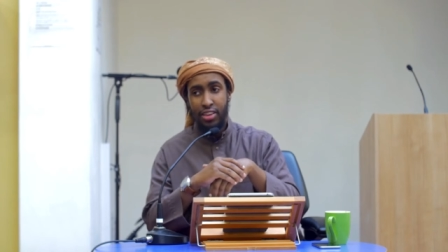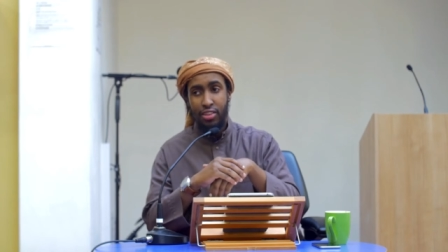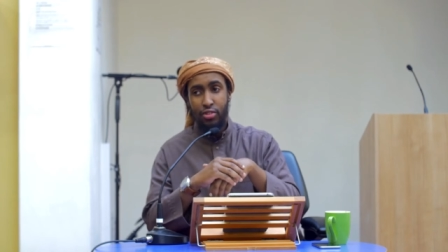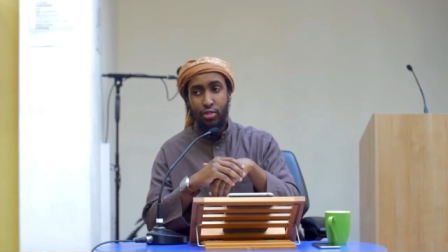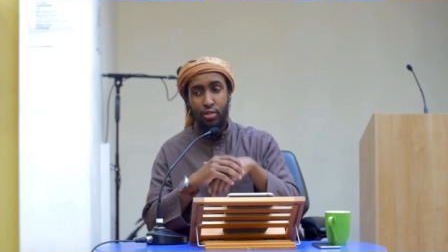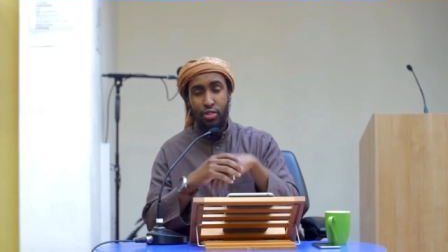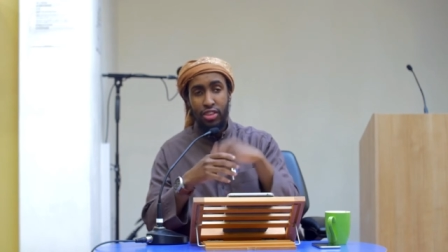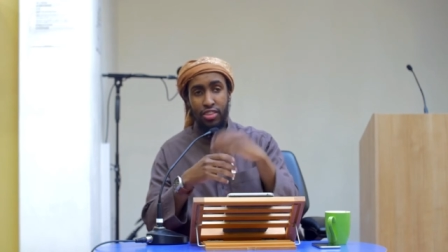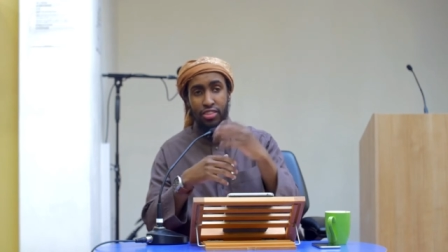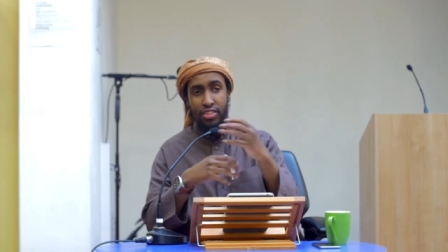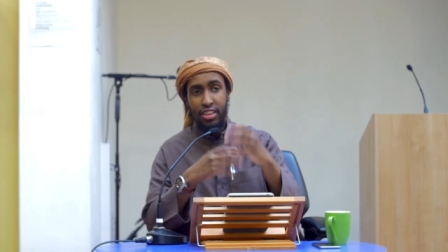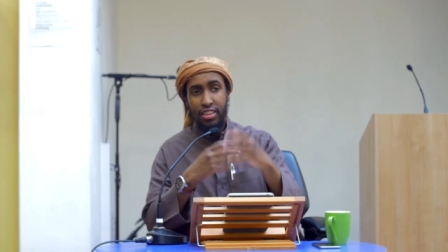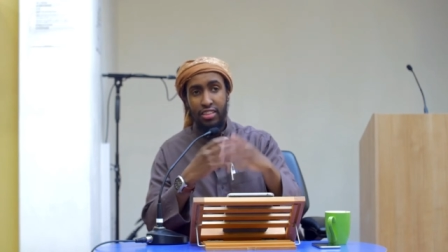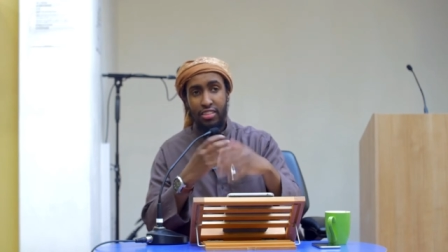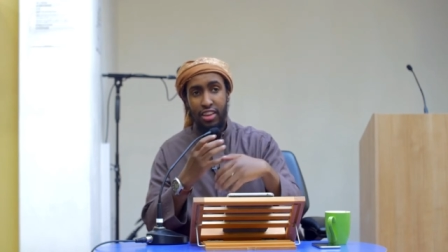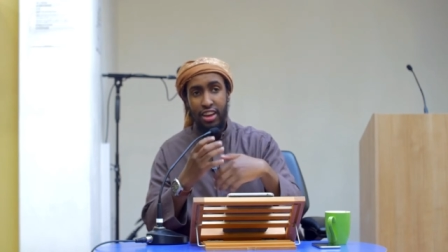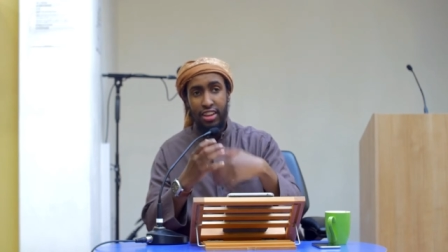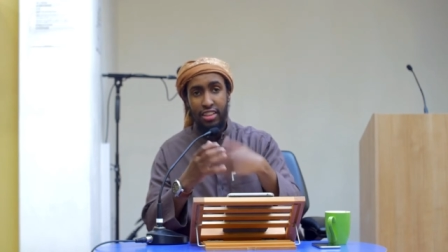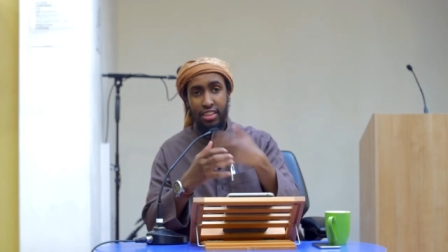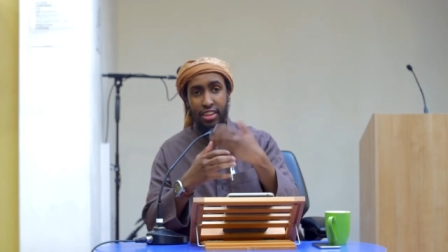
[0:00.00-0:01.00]
So these things
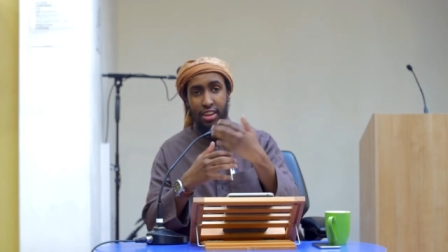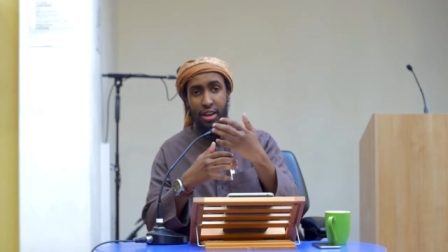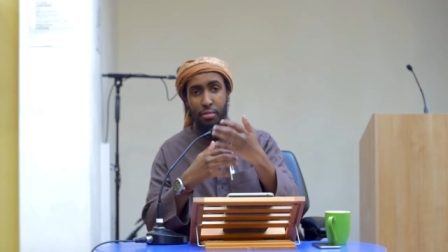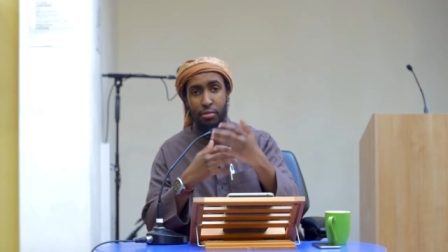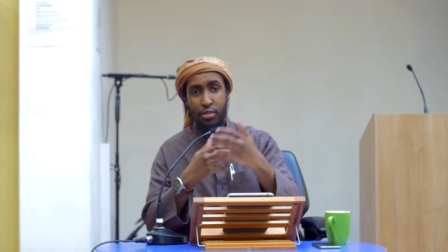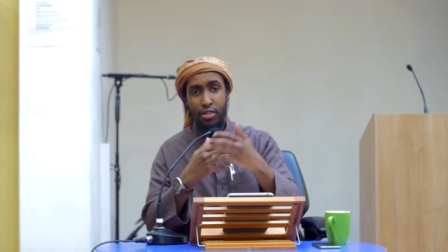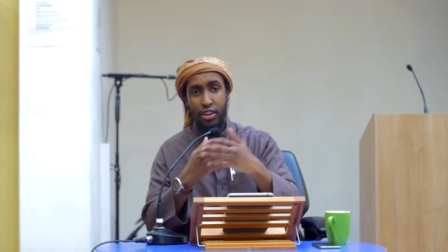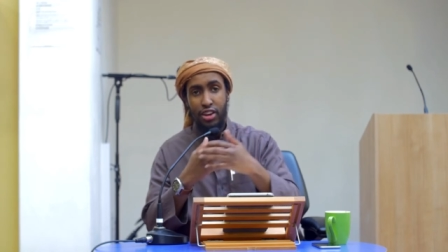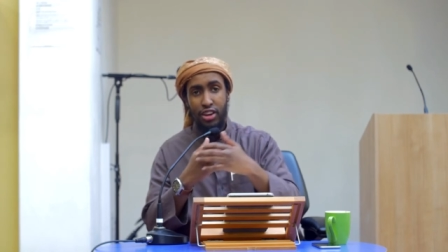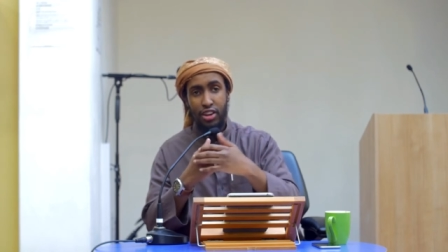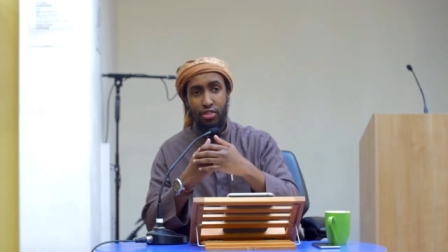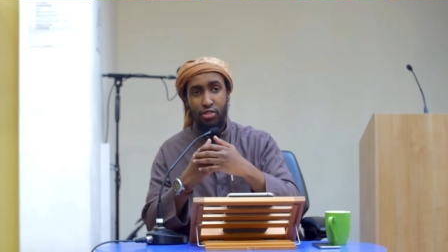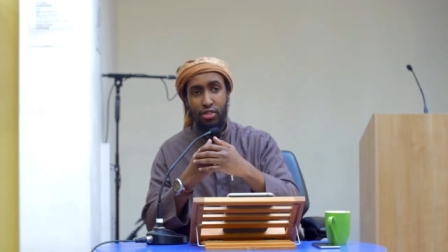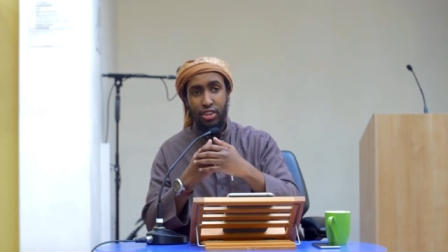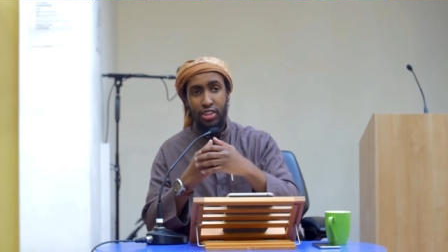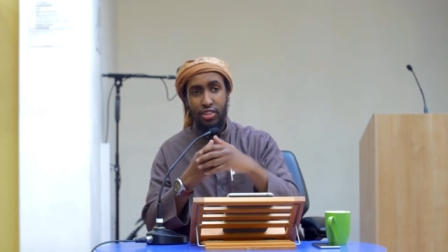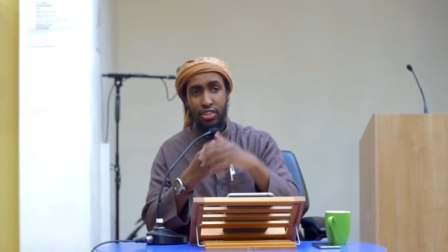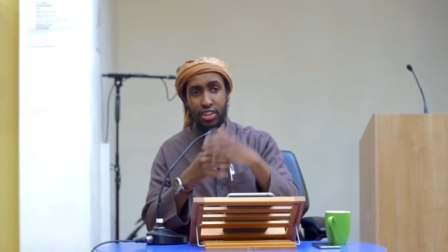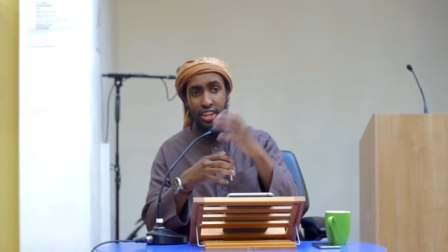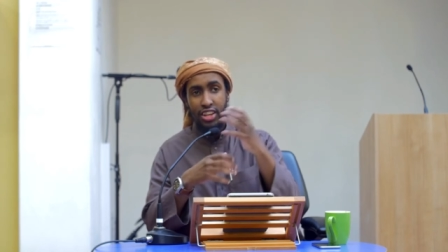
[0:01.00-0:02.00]
started to come to the country,
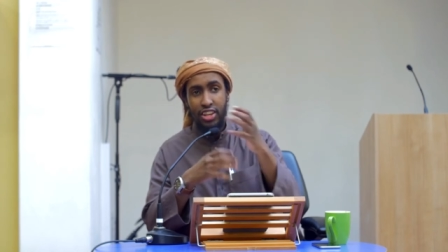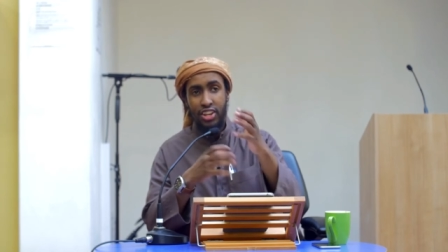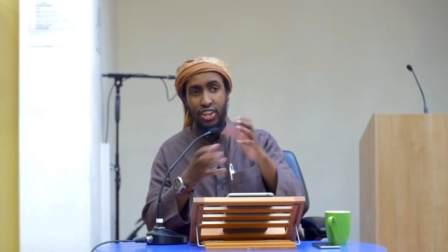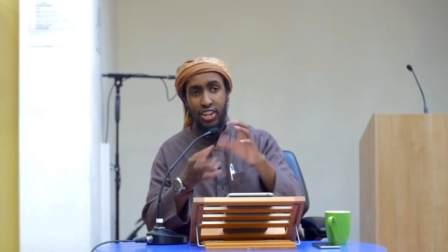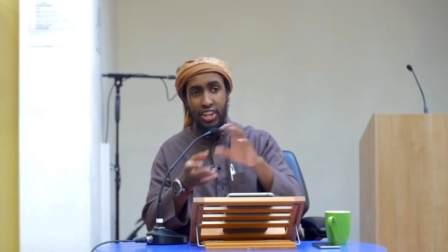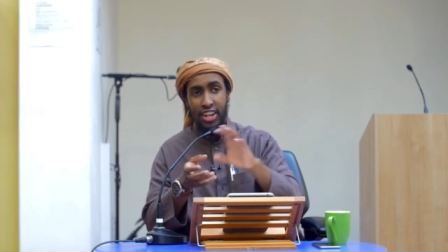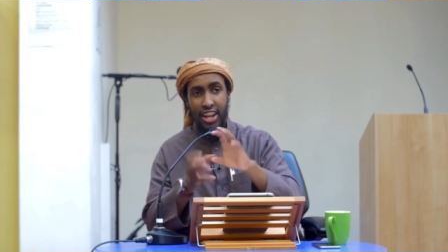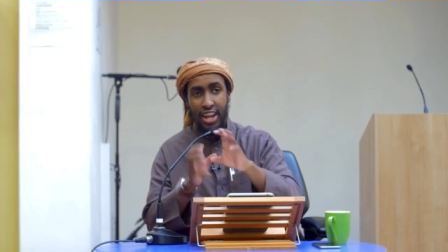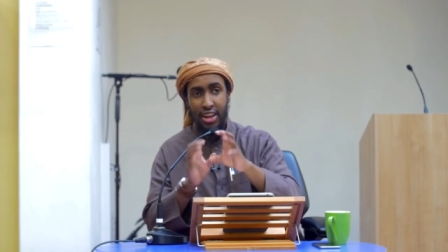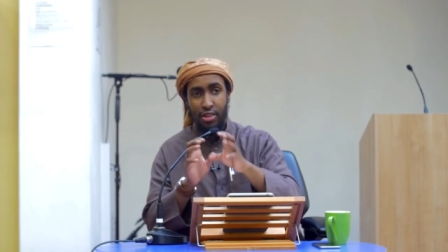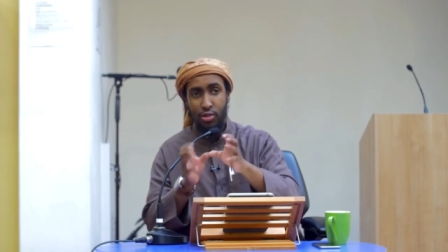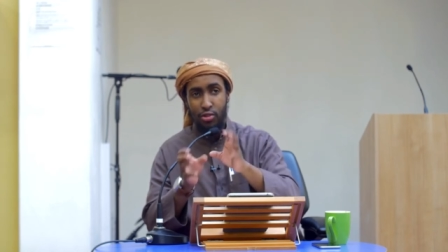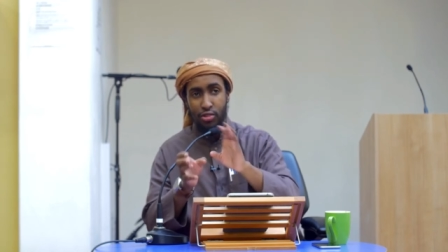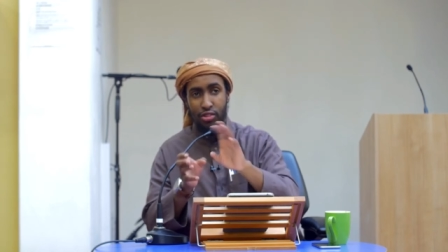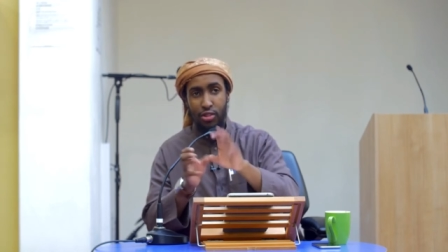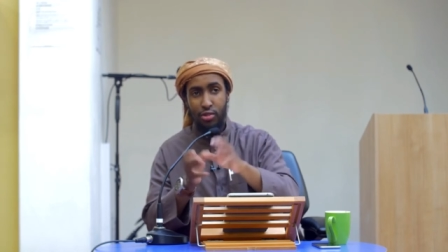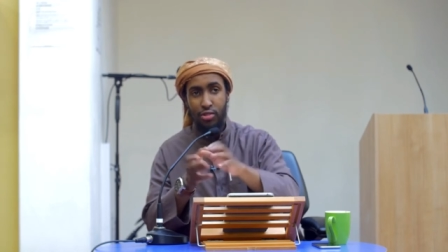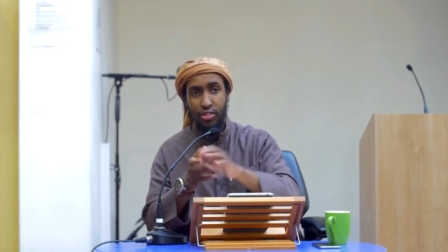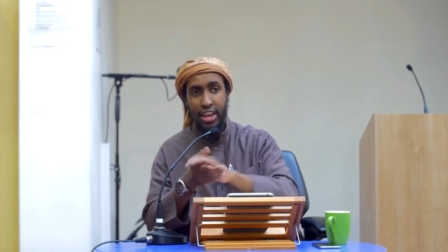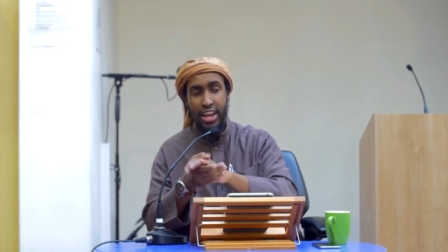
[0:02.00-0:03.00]
to the kitchen, they're now
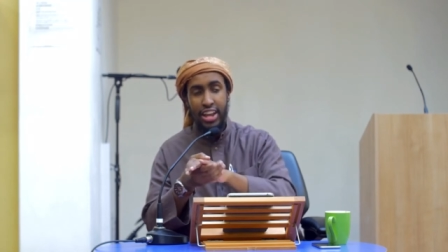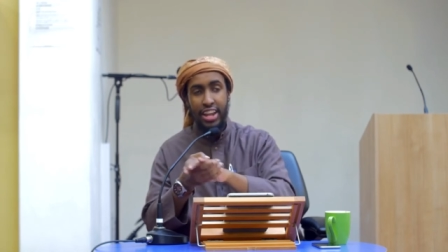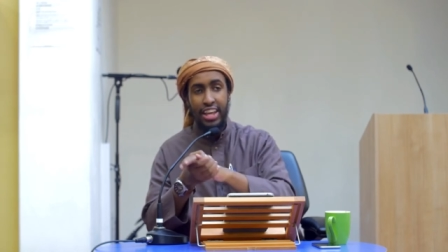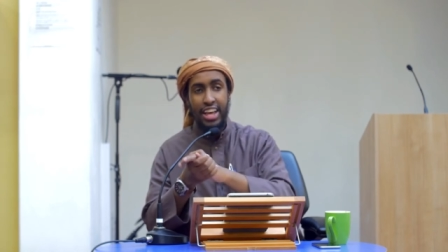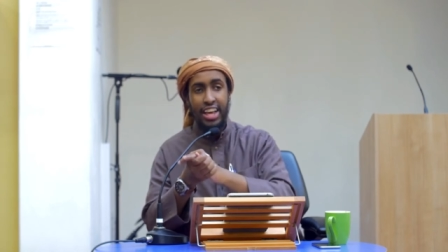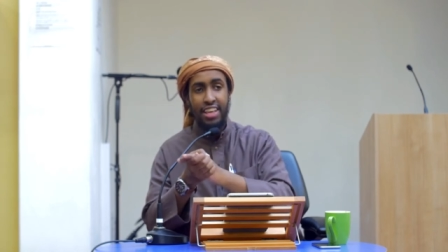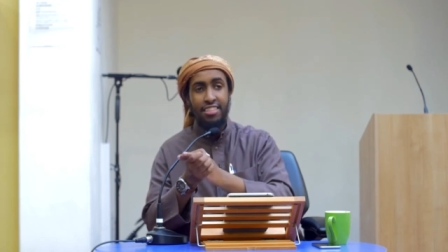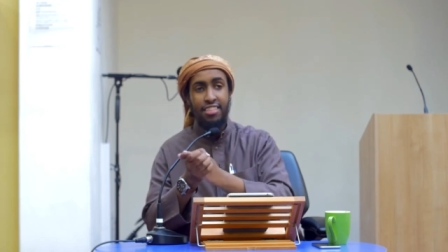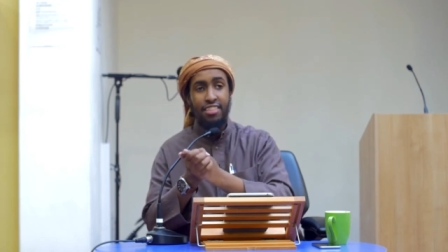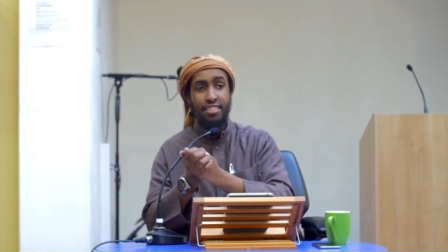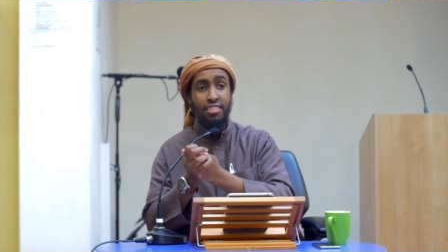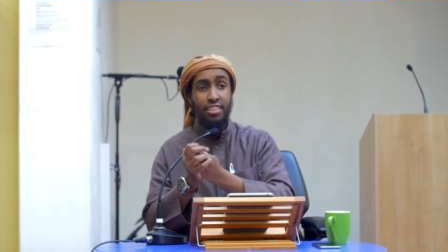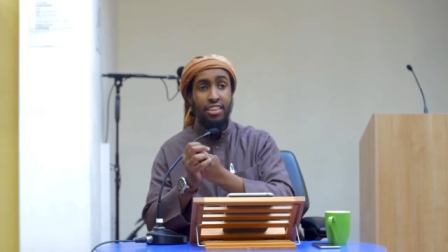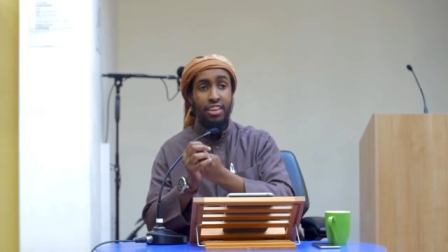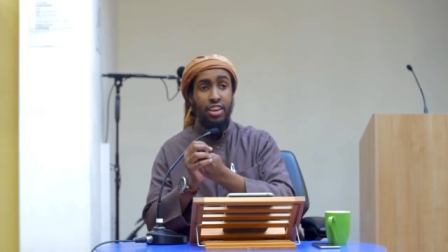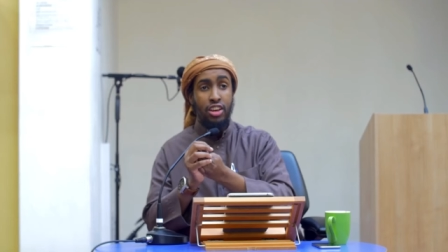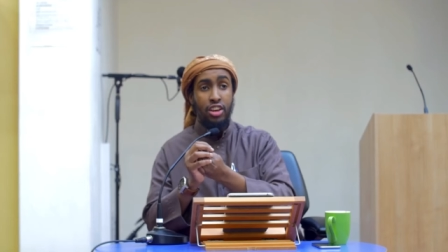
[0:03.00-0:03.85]
using those kind of gases.